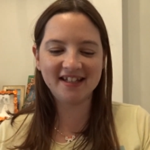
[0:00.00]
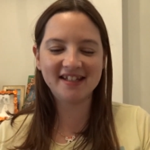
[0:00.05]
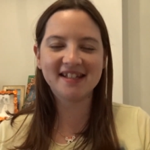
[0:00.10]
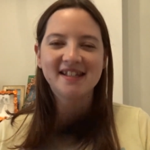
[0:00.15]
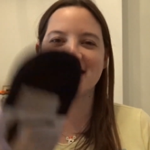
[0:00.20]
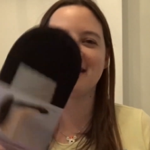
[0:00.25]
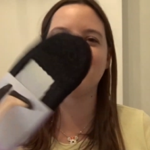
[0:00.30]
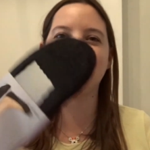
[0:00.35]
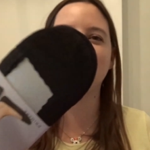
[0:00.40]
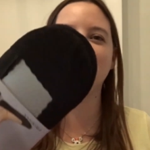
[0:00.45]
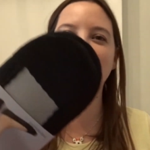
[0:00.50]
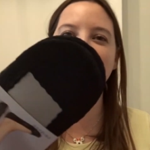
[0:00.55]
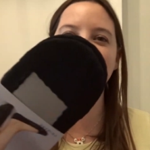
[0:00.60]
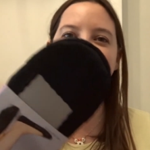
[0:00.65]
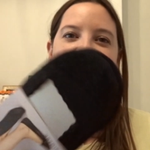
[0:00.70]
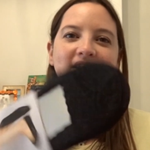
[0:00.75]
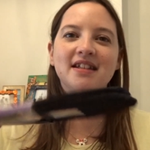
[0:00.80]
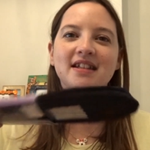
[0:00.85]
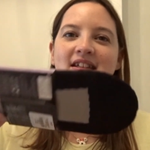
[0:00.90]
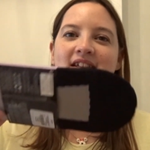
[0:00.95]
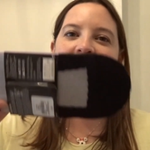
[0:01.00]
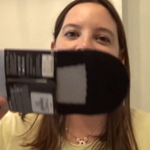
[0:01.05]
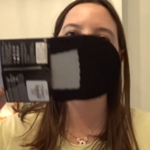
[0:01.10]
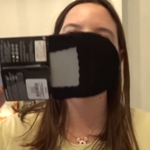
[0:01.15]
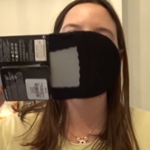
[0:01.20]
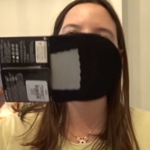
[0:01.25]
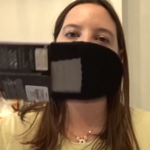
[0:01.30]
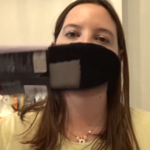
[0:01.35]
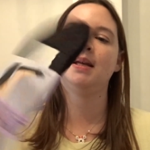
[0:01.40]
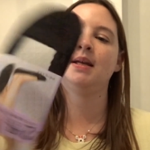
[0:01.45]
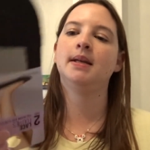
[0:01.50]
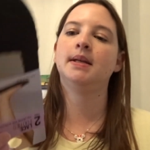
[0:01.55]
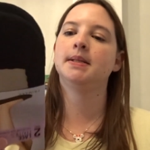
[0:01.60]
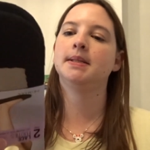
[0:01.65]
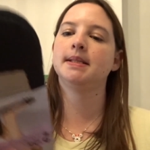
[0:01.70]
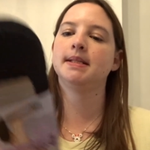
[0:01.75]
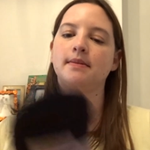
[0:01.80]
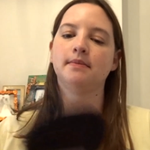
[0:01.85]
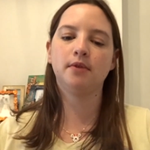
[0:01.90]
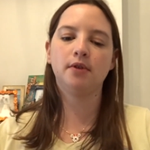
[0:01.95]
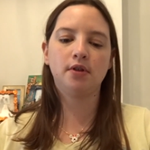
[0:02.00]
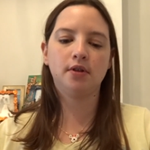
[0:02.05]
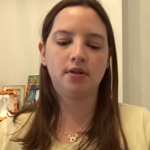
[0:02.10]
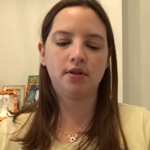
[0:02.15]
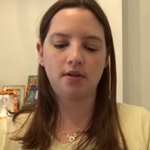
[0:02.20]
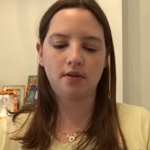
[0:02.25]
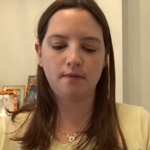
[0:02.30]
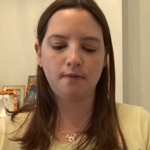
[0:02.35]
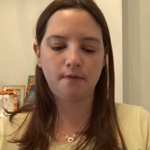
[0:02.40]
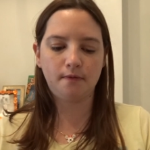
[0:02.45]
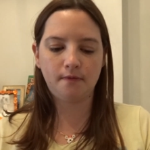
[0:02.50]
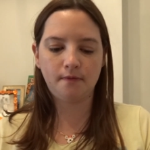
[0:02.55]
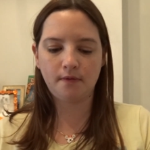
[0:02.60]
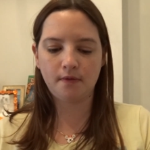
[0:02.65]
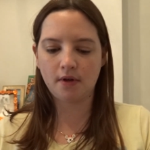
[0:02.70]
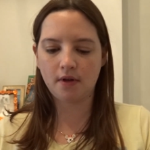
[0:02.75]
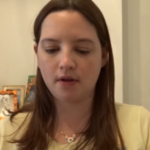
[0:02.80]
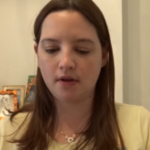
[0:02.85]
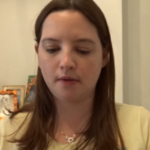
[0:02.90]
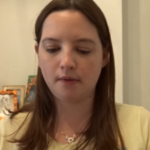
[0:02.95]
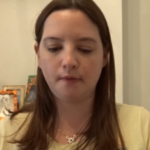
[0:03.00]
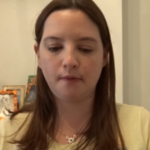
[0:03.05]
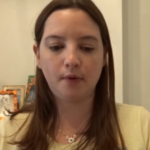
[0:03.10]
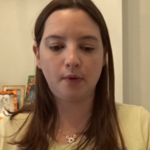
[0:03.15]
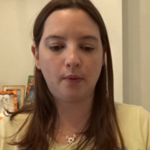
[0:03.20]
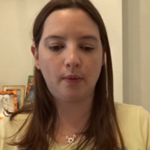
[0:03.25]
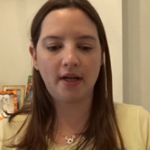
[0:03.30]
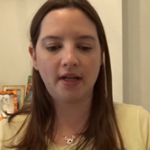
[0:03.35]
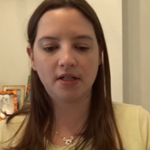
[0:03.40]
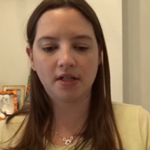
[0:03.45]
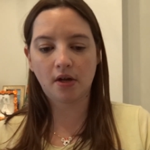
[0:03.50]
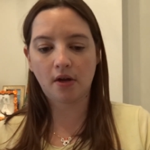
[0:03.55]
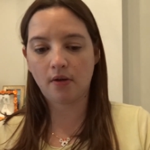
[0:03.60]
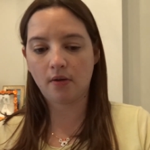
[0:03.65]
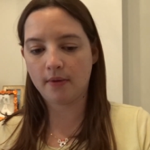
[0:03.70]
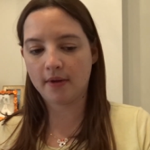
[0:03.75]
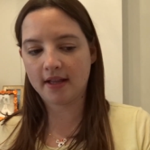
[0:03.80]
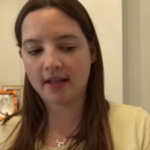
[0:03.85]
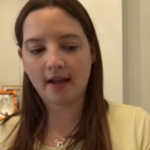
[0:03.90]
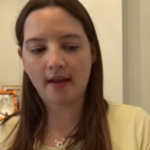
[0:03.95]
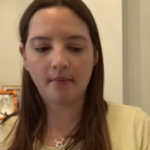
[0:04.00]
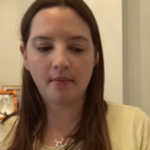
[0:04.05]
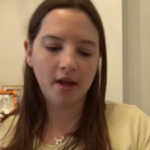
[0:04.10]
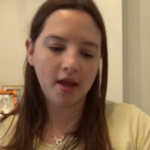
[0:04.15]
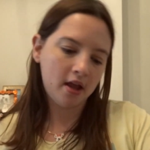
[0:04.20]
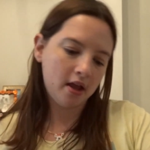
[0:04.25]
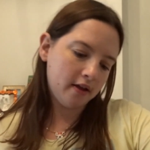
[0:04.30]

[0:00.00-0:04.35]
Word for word: So you need some good uh, footwear to go with them.